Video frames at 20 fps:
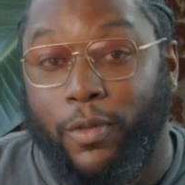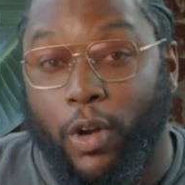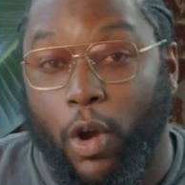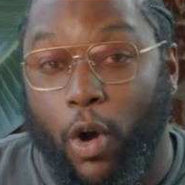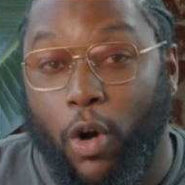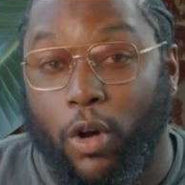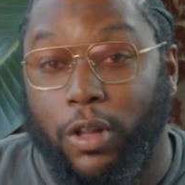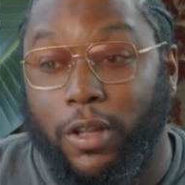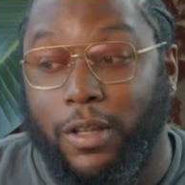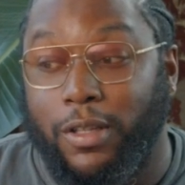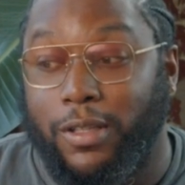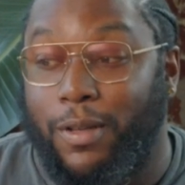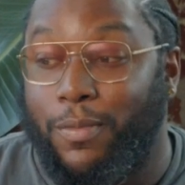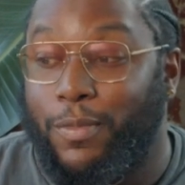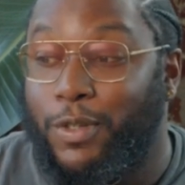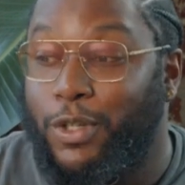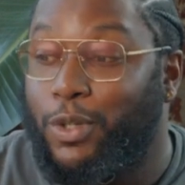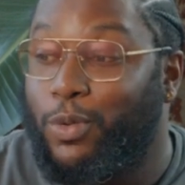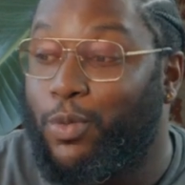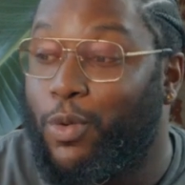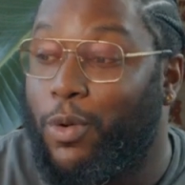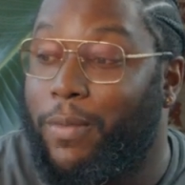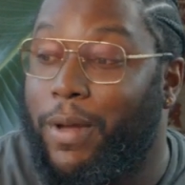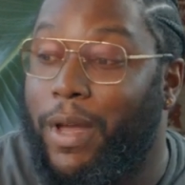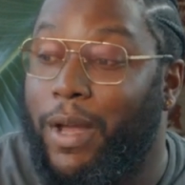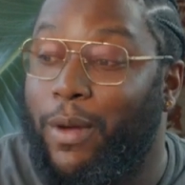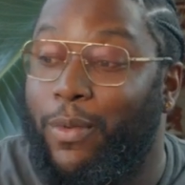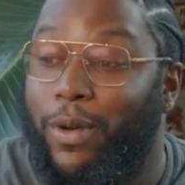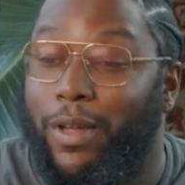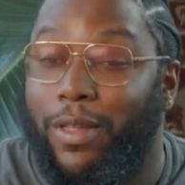All of these images were
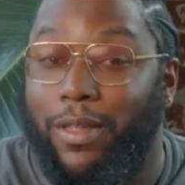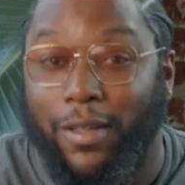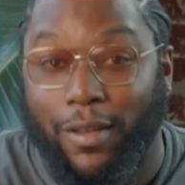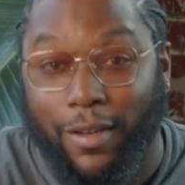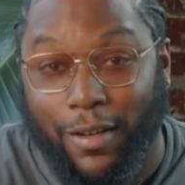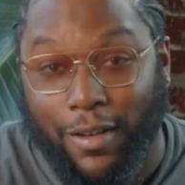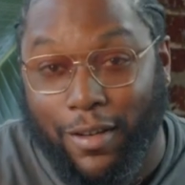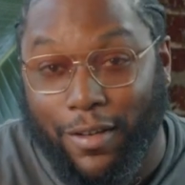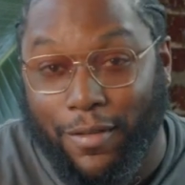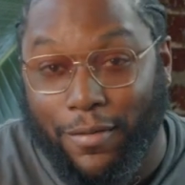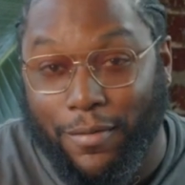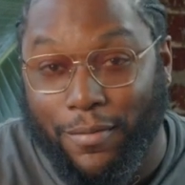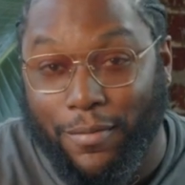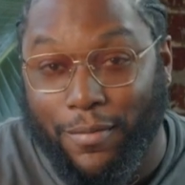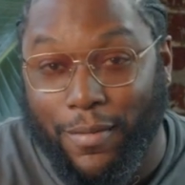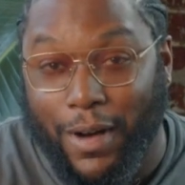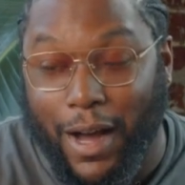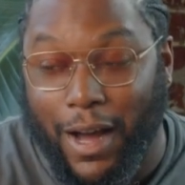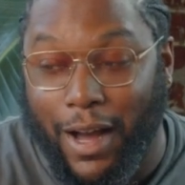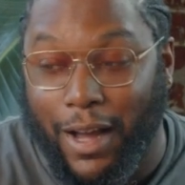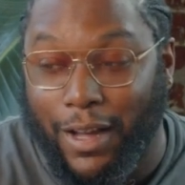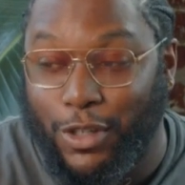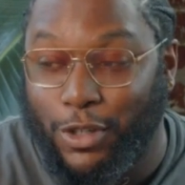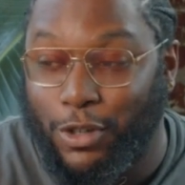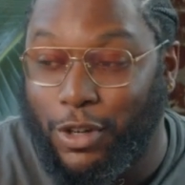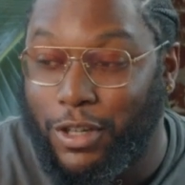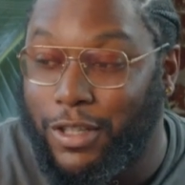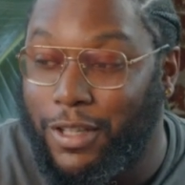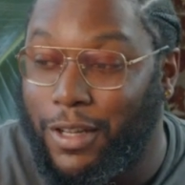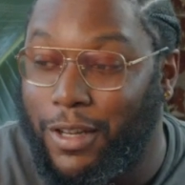made with my
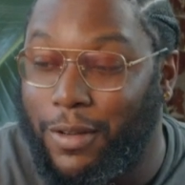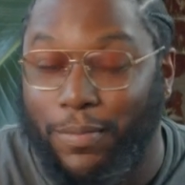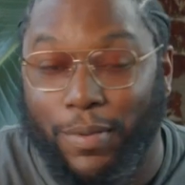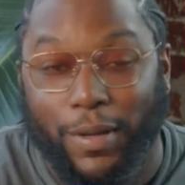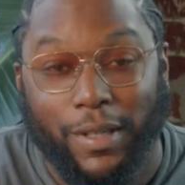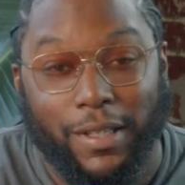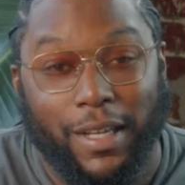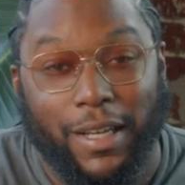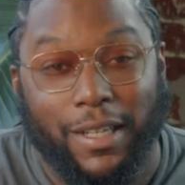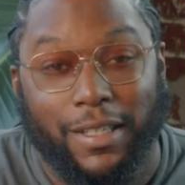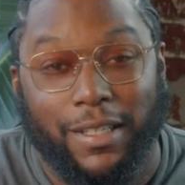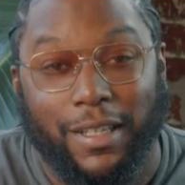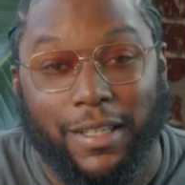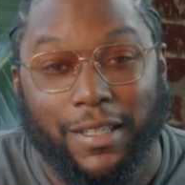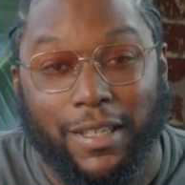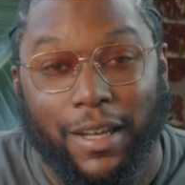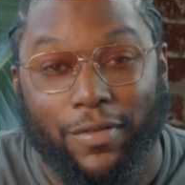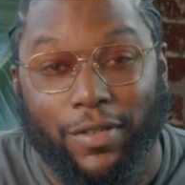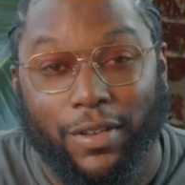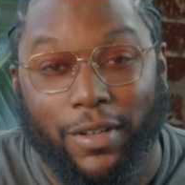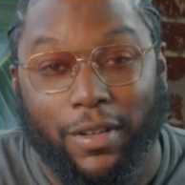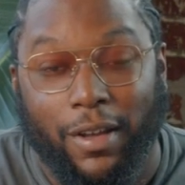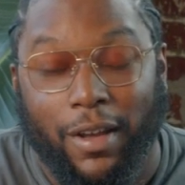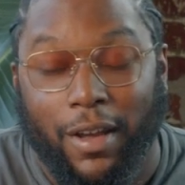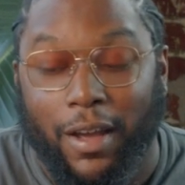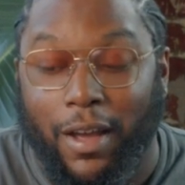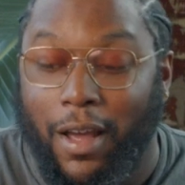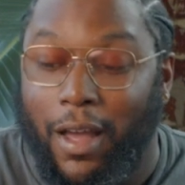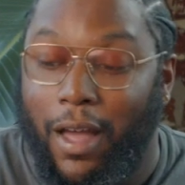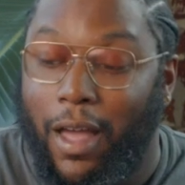trusty Pentax 6.7.
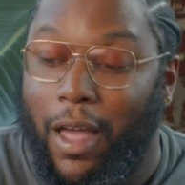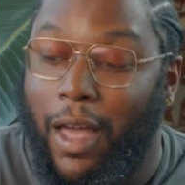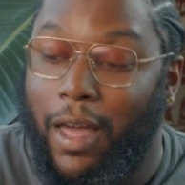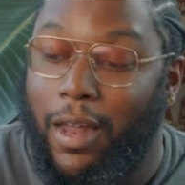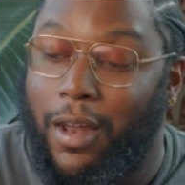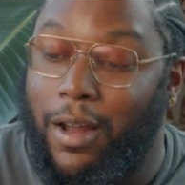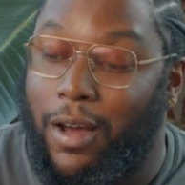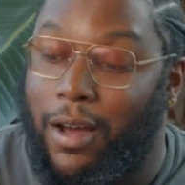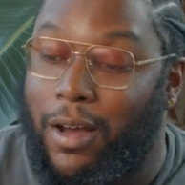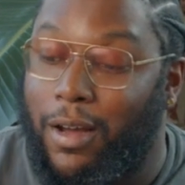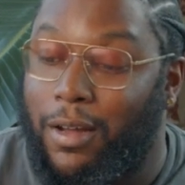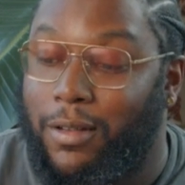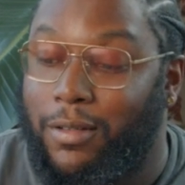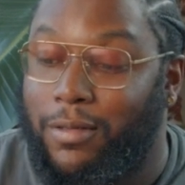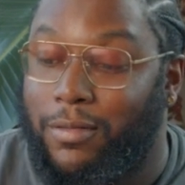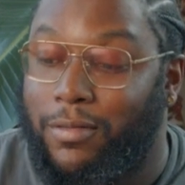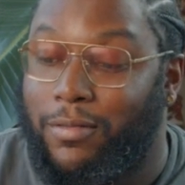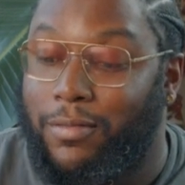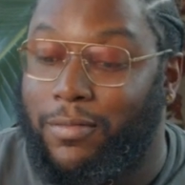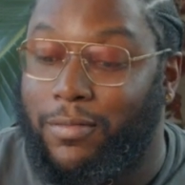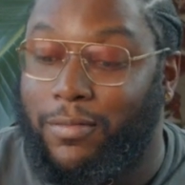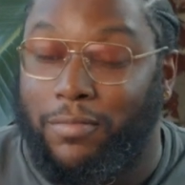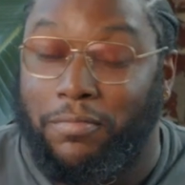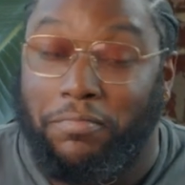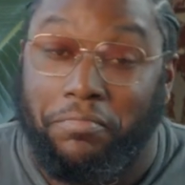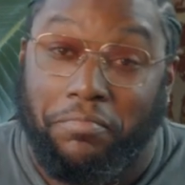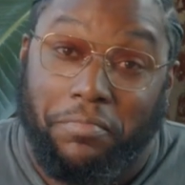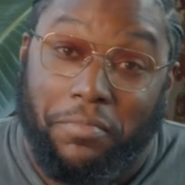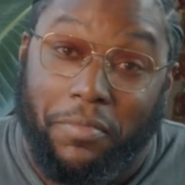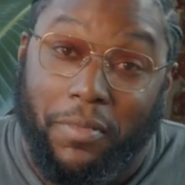And
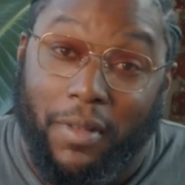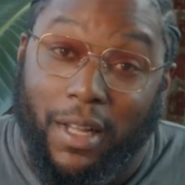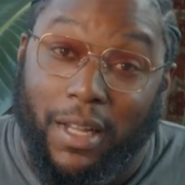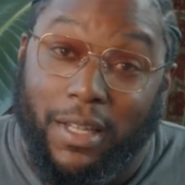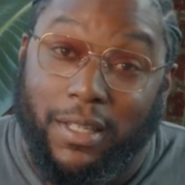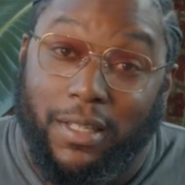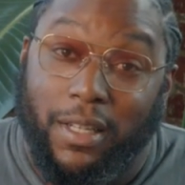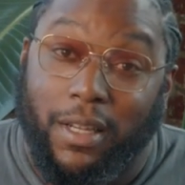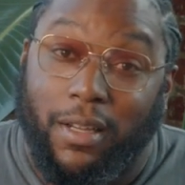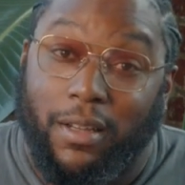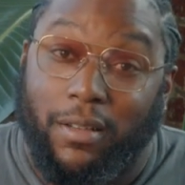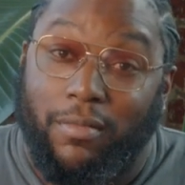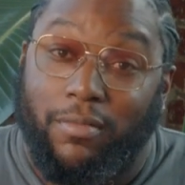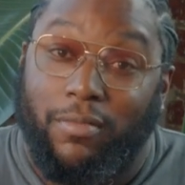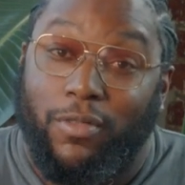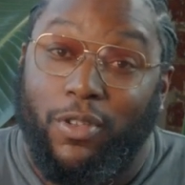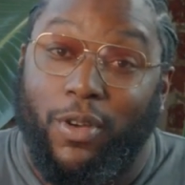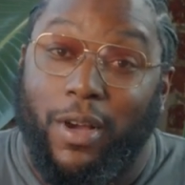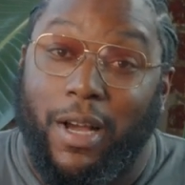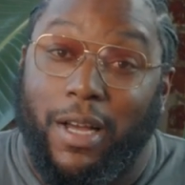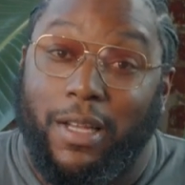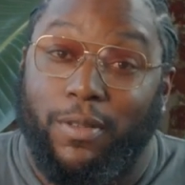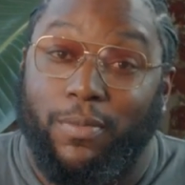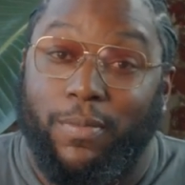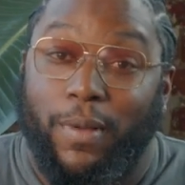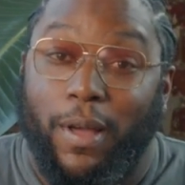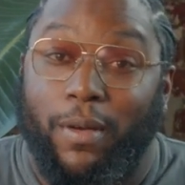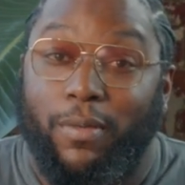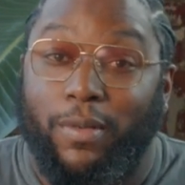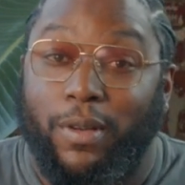let's see. You guys will
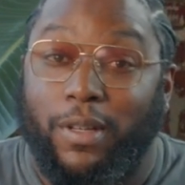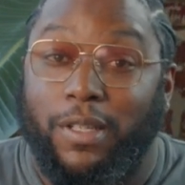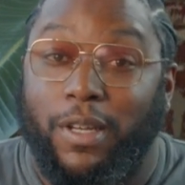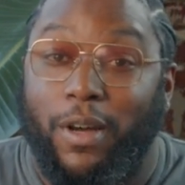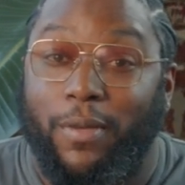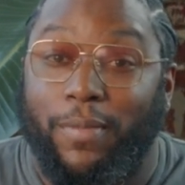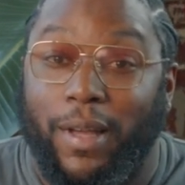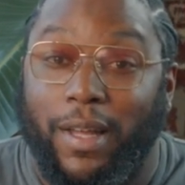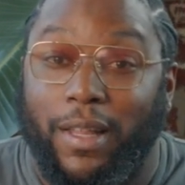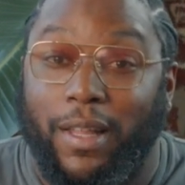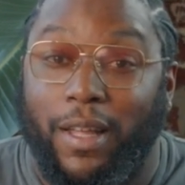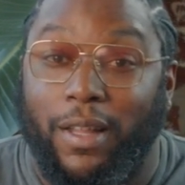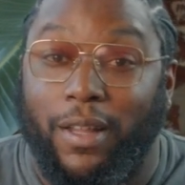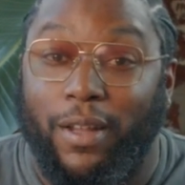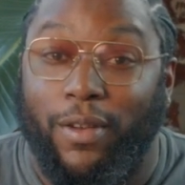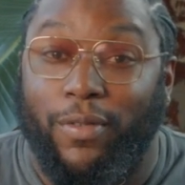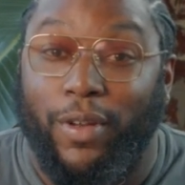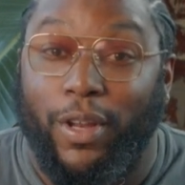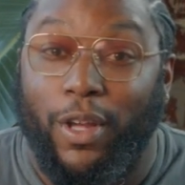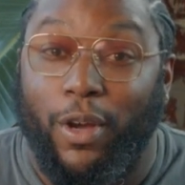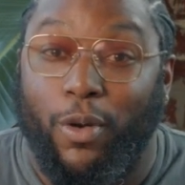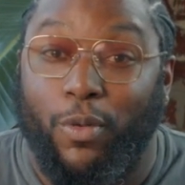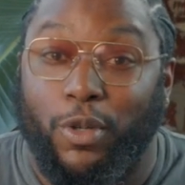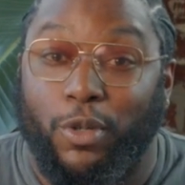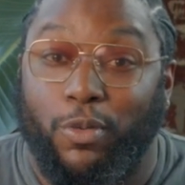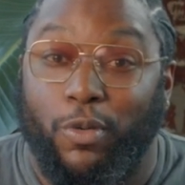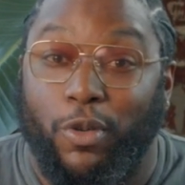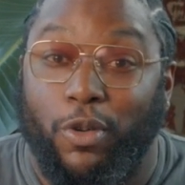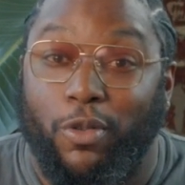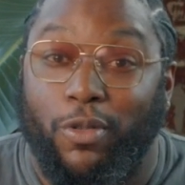be able to tell me at the end of the video
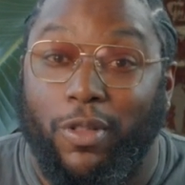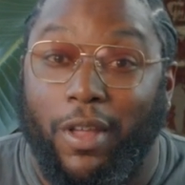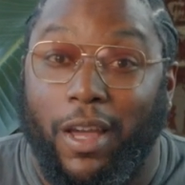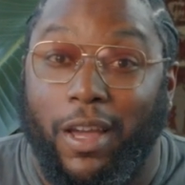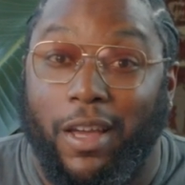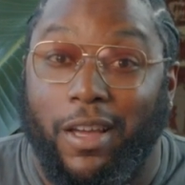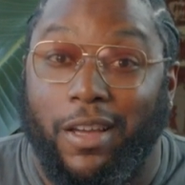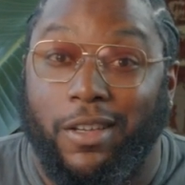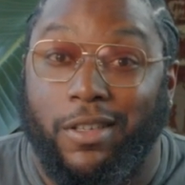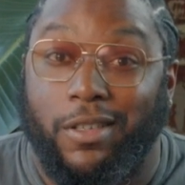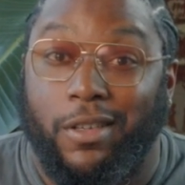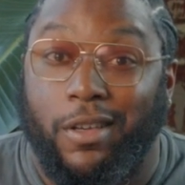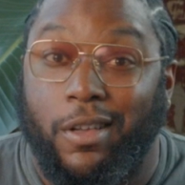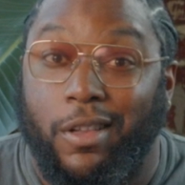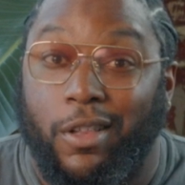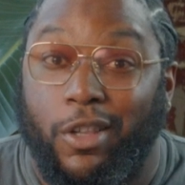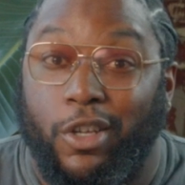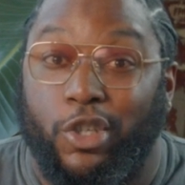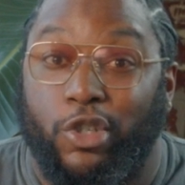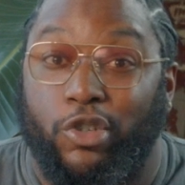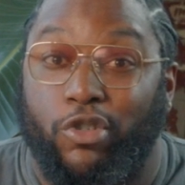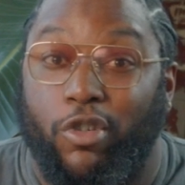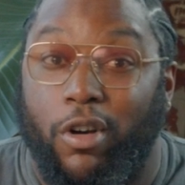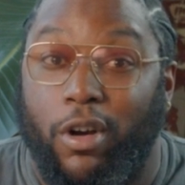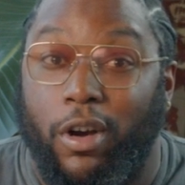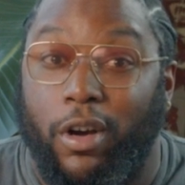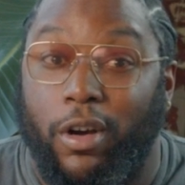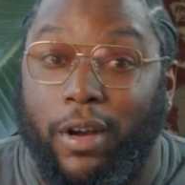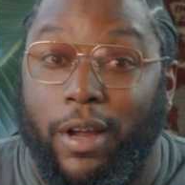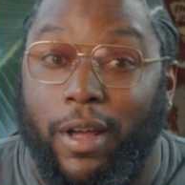which one you think is the
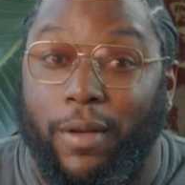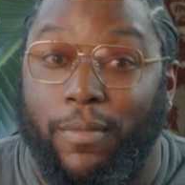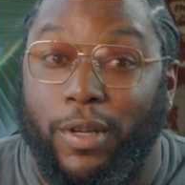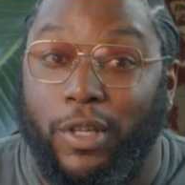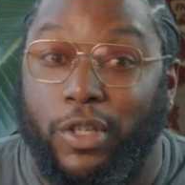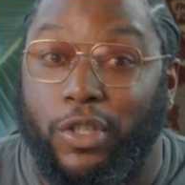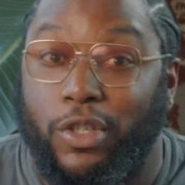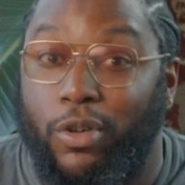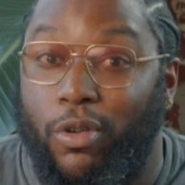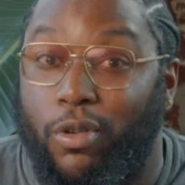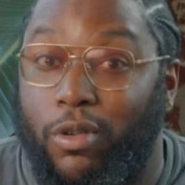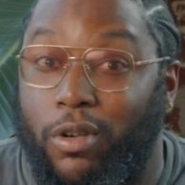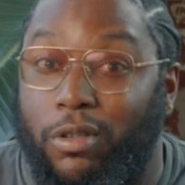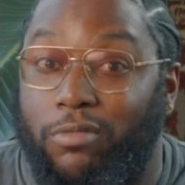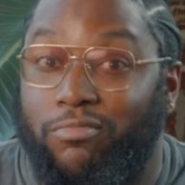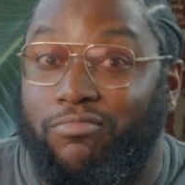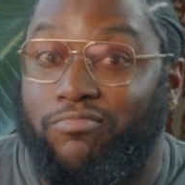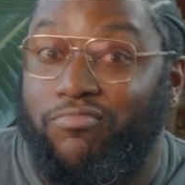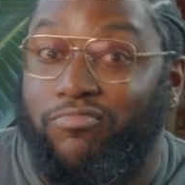stronger image or